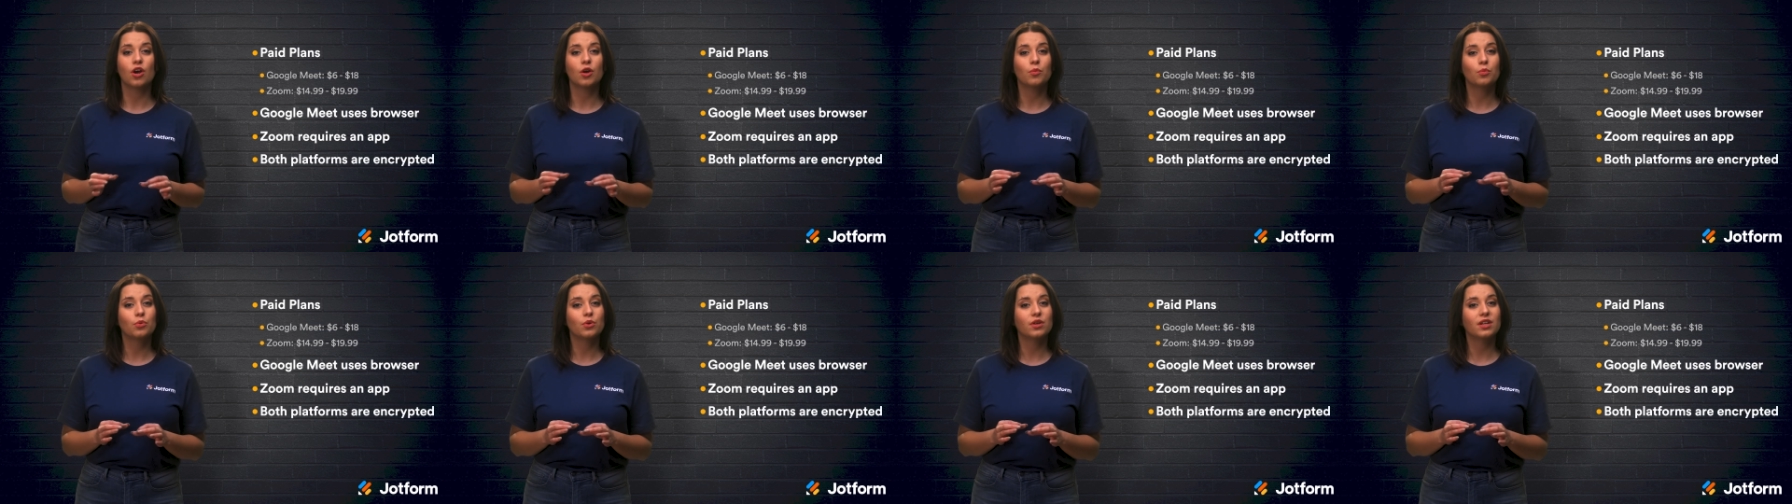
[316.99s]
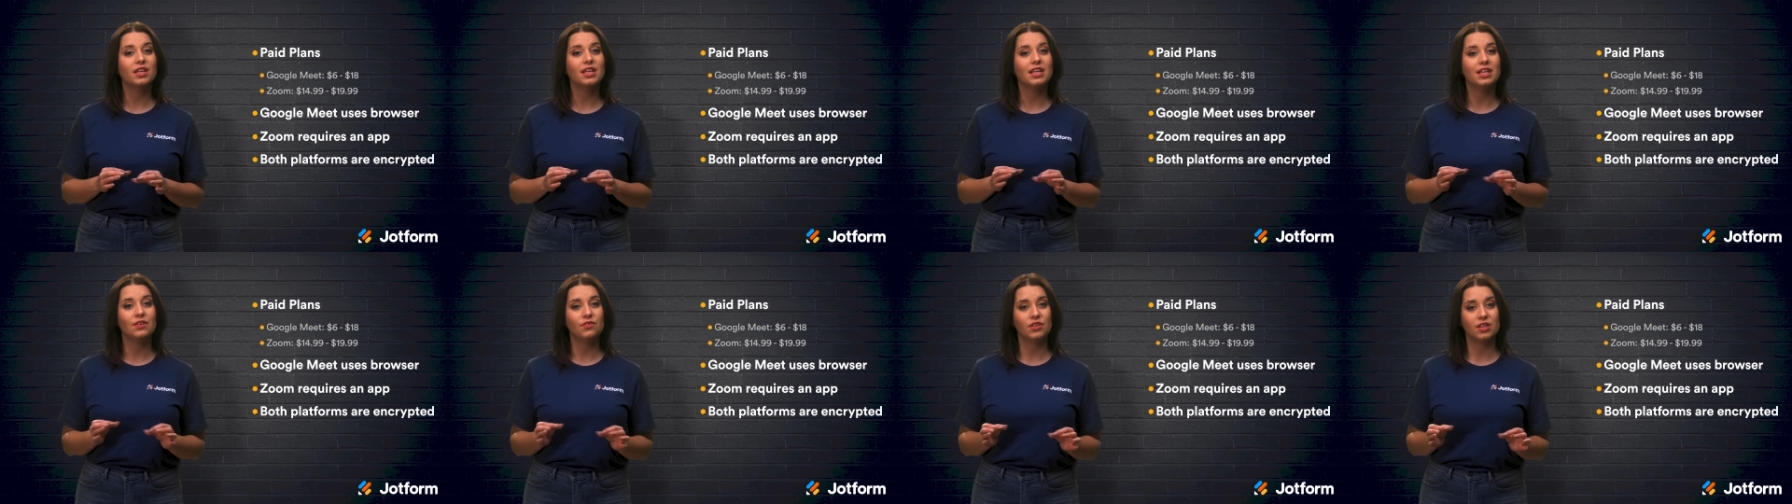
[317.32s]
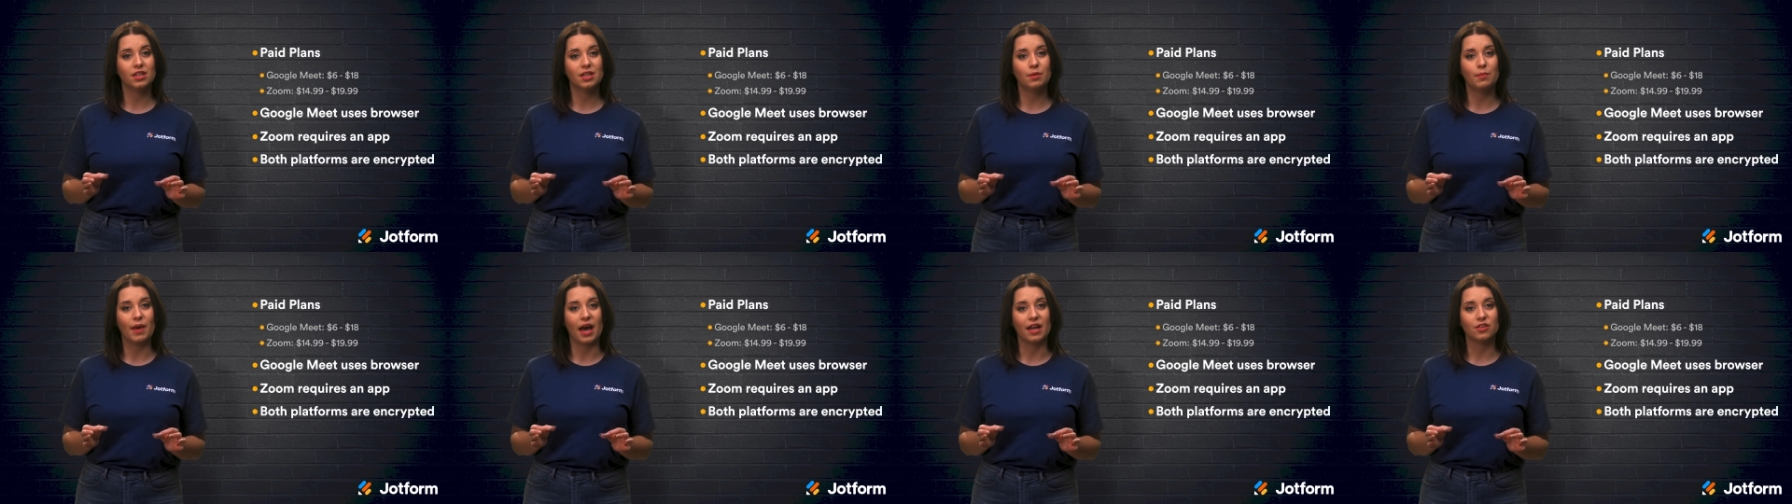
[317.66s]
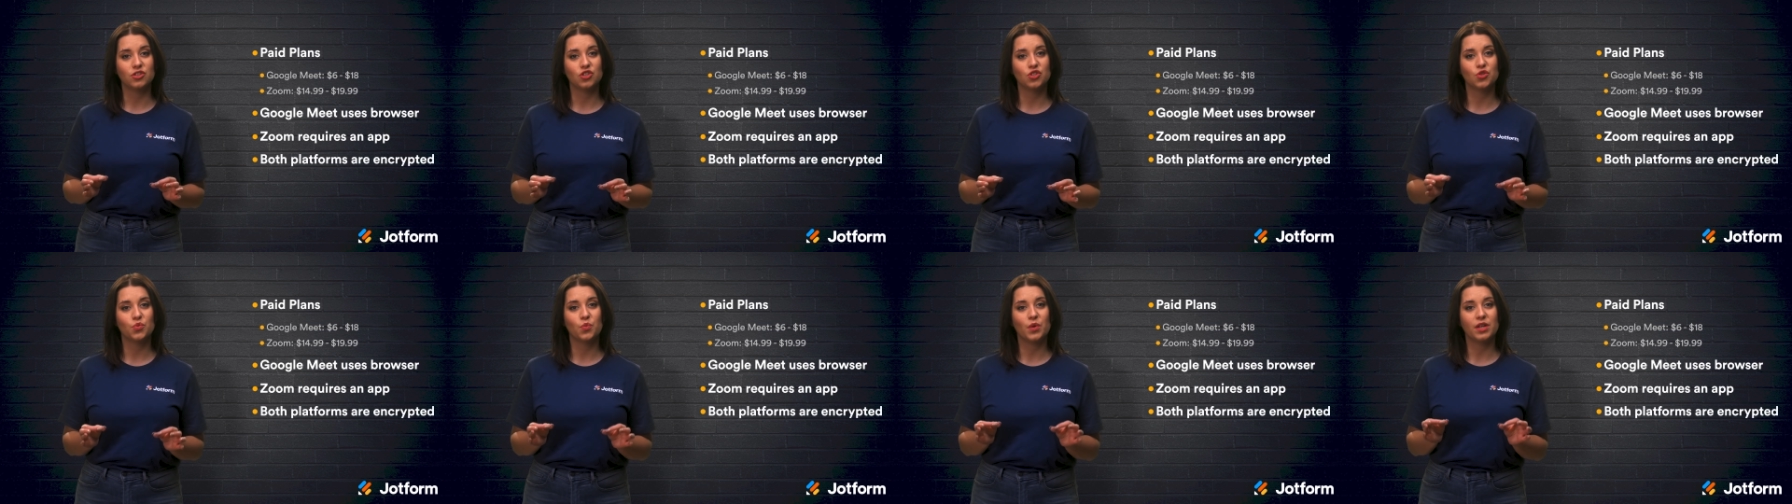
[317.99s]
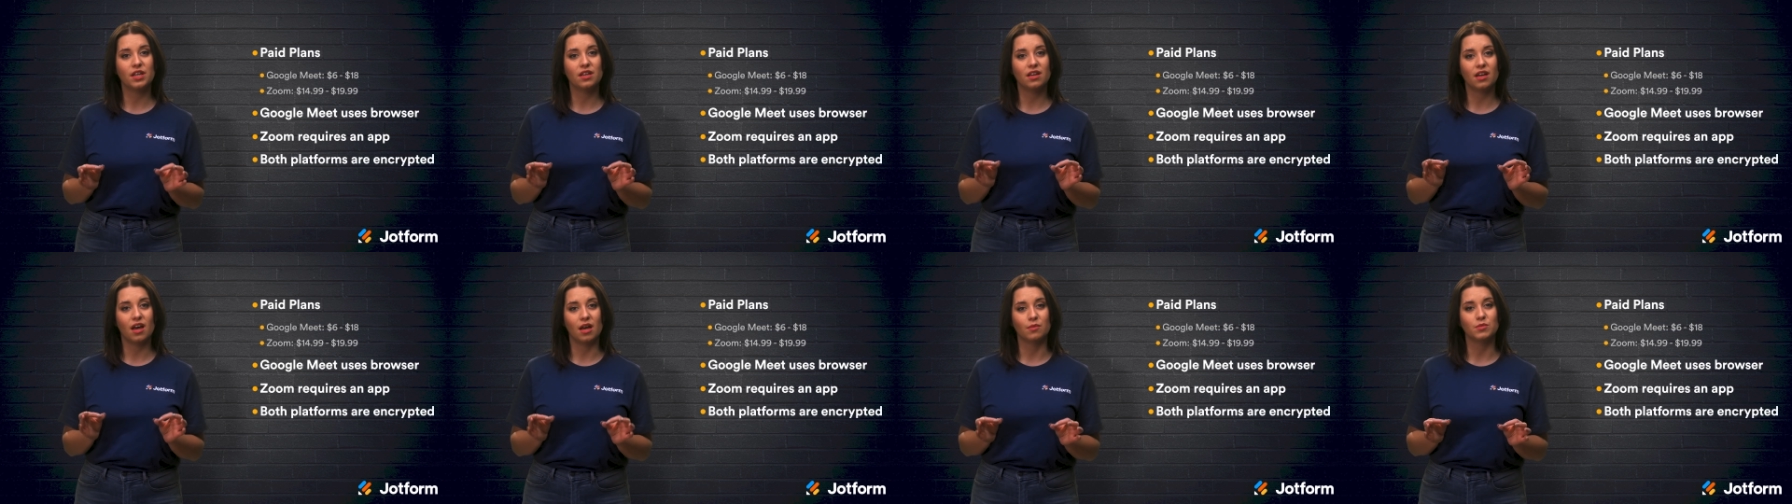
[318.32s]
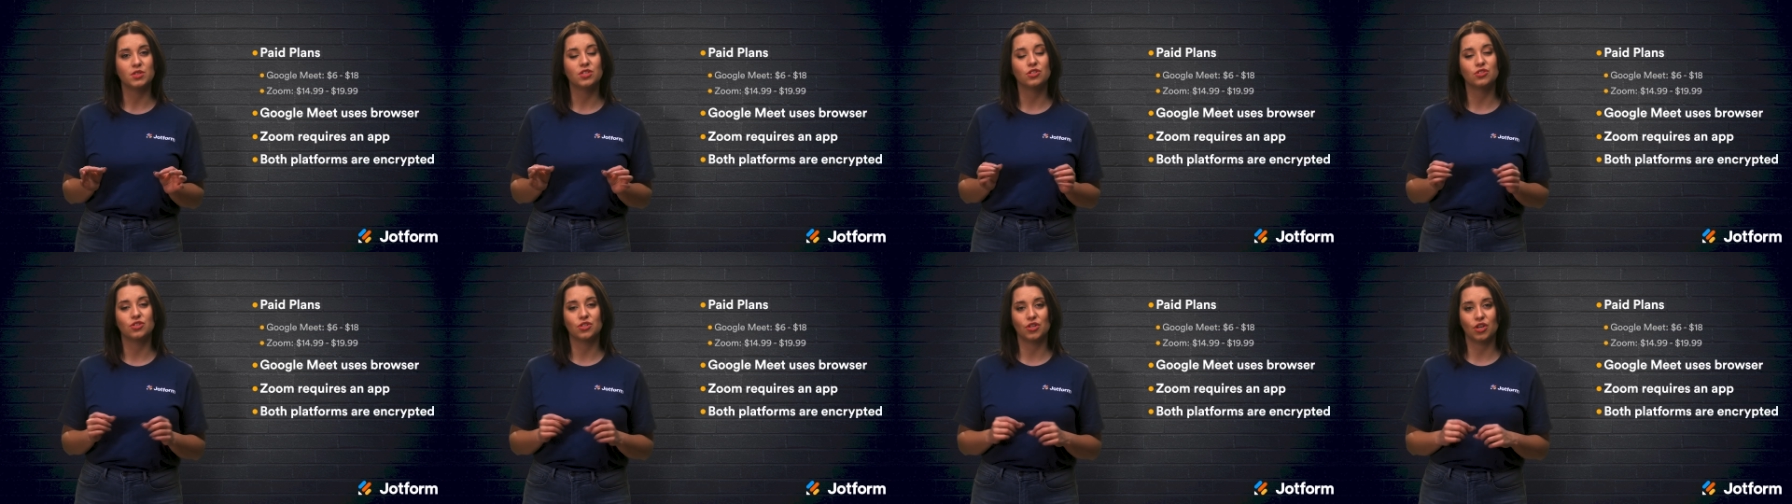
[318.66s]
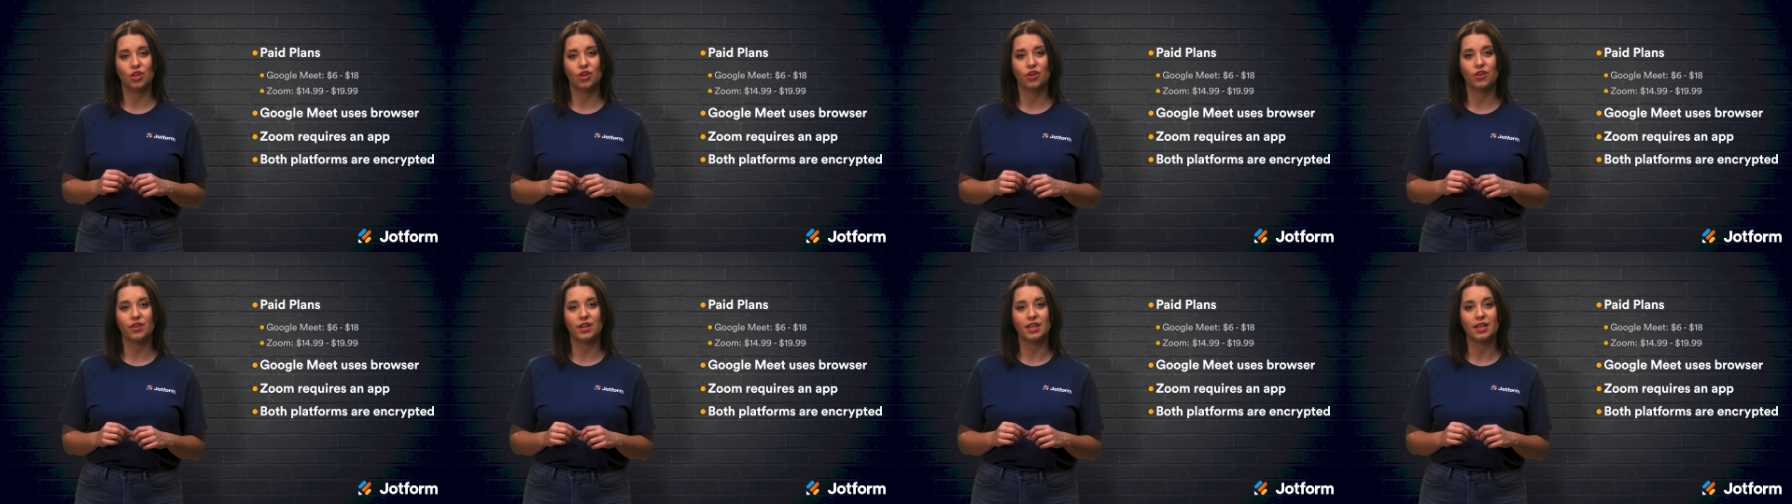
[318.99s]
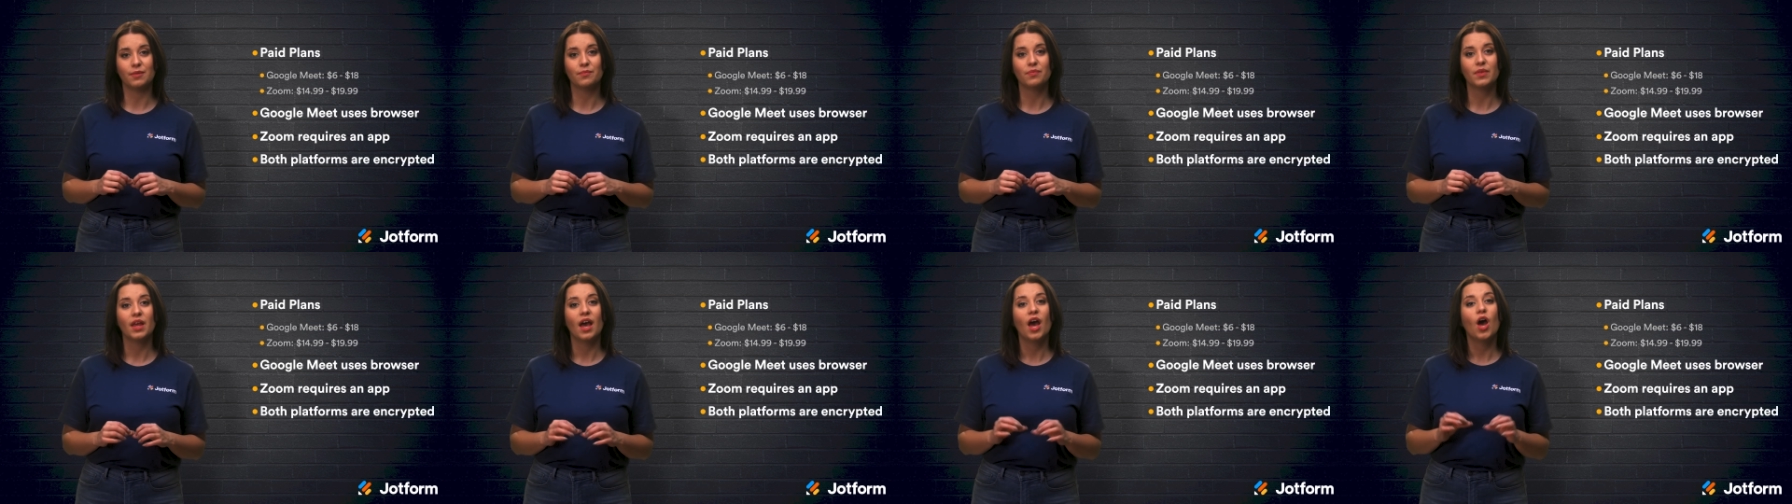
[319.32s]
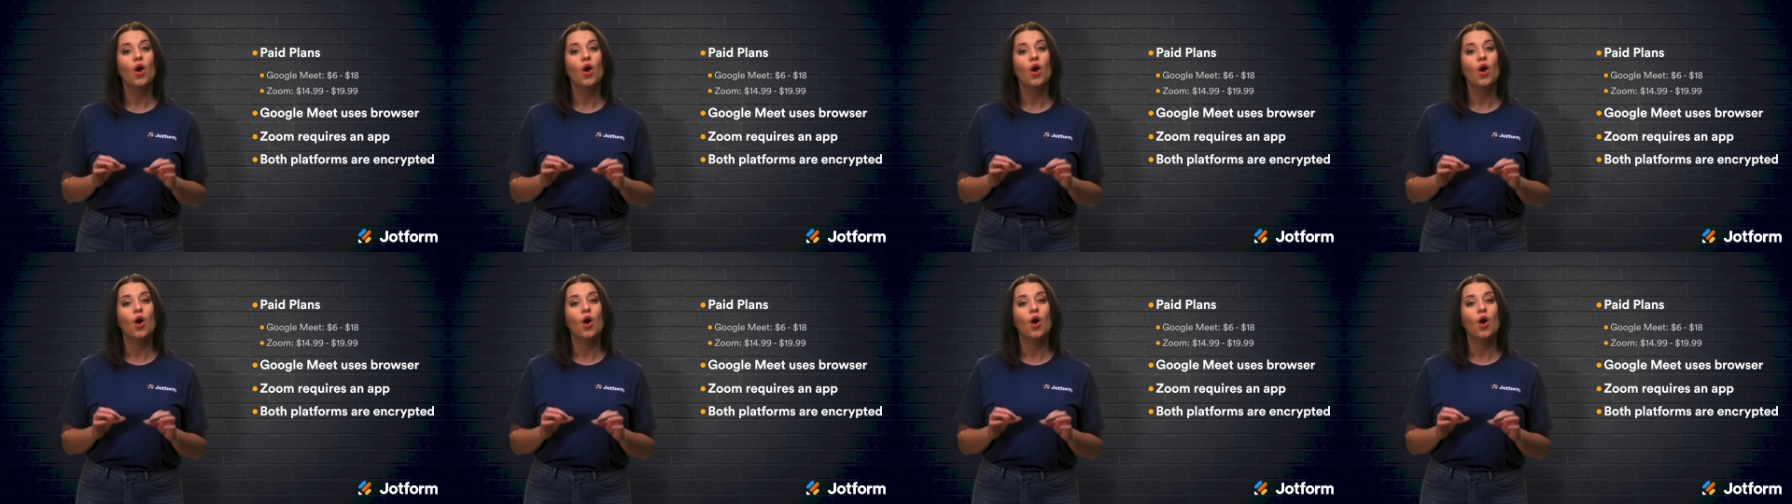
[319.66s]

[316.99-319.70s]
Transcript: are pretty evenly matched when it comes to security.